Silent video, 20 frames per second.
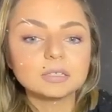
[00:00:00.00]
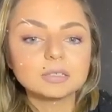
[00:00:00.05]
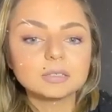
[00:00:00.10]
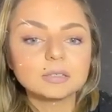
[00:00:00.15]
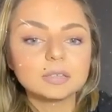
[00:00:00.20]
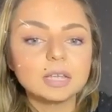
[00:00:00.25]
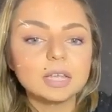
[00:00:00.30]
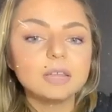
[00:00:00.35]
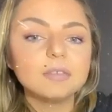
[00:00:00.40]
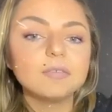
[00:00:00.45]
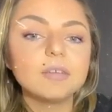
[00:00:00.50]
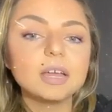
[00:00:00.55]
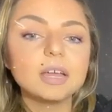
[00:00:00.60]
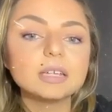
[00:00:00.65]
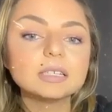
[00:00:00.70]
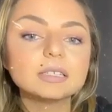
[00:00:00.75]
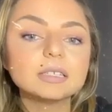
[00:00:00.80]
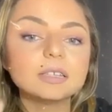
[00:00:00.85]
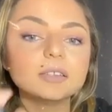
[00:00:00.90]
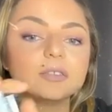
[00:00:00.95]

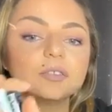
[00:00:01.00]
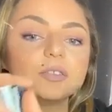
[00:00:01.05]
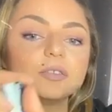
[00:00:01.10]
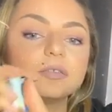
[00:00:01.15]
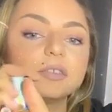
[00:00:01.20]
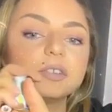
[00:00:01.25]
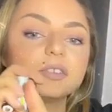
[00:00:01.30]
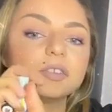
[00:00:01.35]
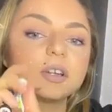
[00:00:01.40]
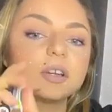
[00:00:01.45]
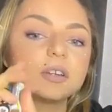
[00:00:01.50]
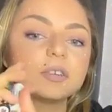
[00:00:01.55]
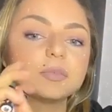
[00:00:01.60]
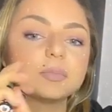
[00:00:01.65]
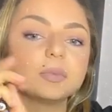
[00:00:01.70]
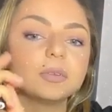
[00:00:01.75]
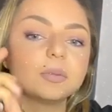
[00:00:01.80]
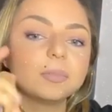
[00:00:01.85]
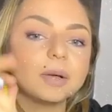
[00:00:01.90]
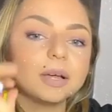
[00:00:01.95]
Invest into
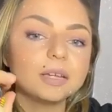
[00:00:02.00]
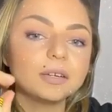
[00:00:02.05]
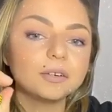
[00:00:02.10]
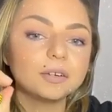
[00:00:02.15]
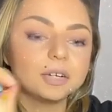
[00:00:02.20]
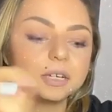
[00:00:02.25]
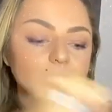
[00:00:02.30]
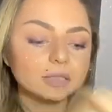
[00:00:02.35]
rechargeable batteries,